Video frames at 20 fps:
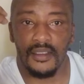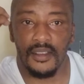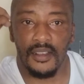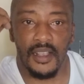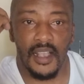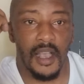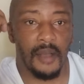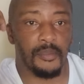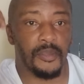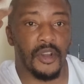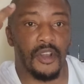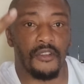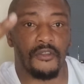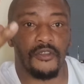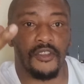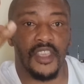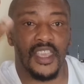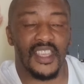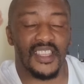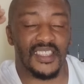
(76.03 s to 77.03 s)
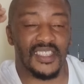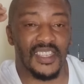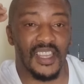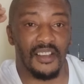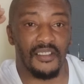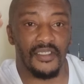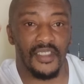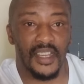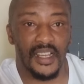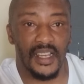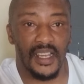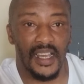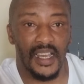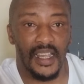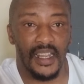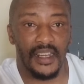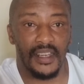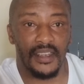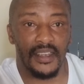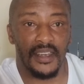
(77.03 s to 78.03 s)
a couple of years down the
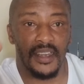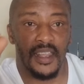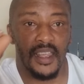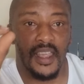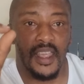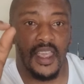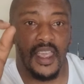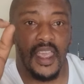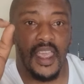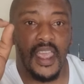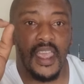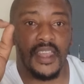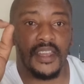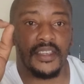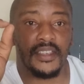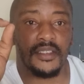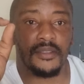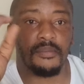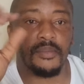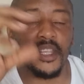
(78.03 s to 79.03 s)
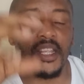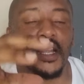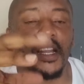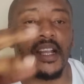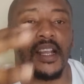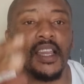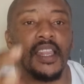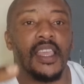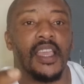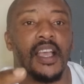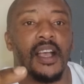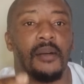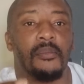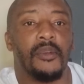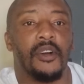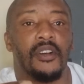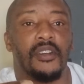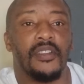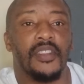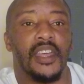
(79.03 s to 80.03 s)
line and be clear
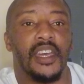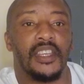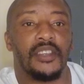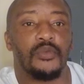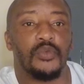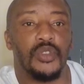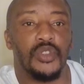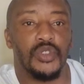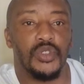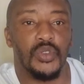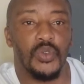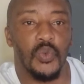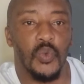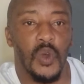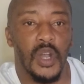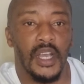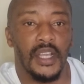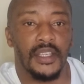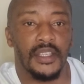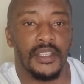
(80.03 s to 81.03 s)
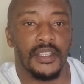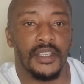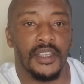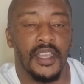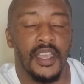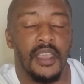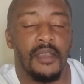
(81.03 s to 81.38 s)
about that which you want.